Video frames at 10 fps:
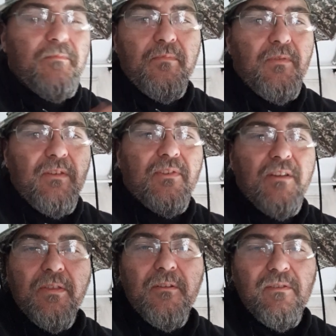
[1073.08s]
it's
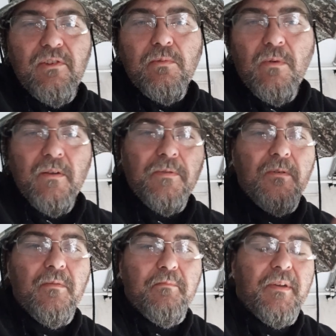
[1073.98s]
nothing to just walk
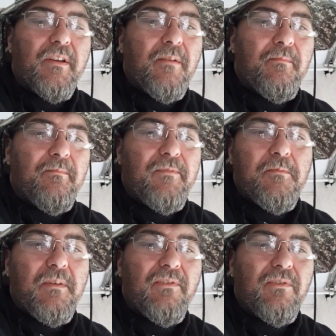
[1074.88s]
through and pick up a few
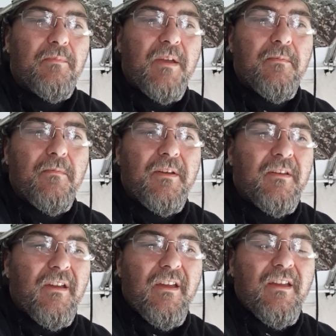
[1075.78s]
pieces of paper, but
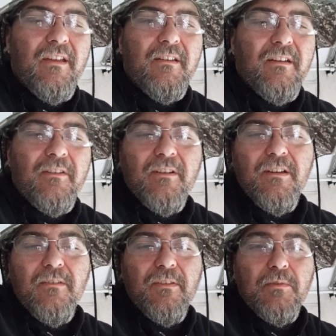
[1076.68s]
I don't
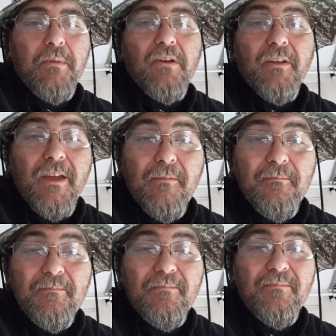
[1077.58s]
care if it's a bottle cap.
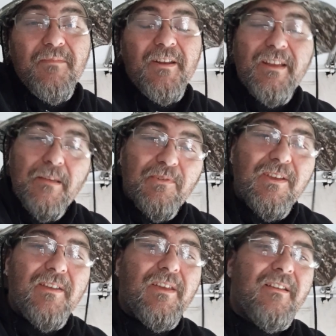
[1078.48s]
And I keep
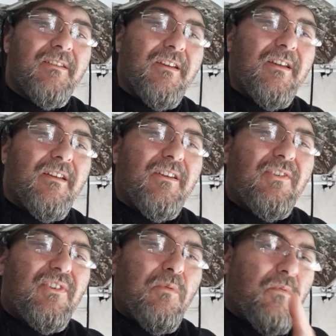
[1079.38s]
saying that. You
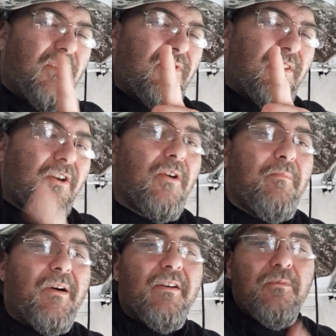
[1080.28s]
see one cigarette
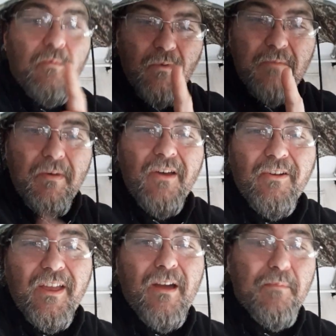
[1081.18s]
butt, one bottle
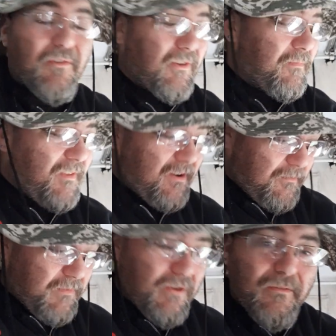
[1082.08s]
cap or something in a
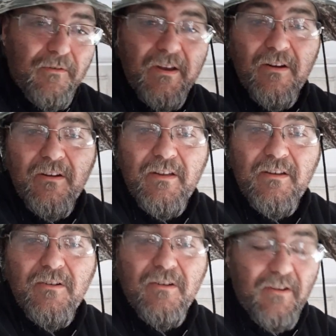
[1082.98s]
beautiful area
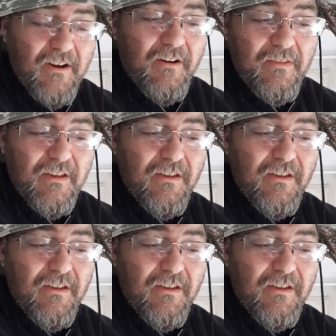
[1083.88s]
or an area that